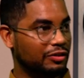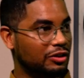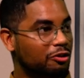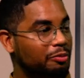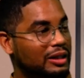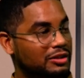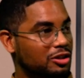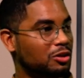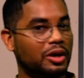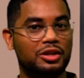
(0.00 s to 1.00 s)
you've been in
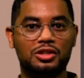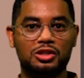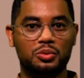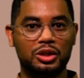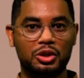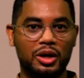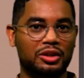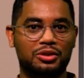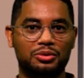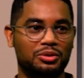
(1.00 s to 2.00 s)
situations where you
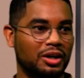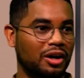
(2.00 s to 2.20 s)
had to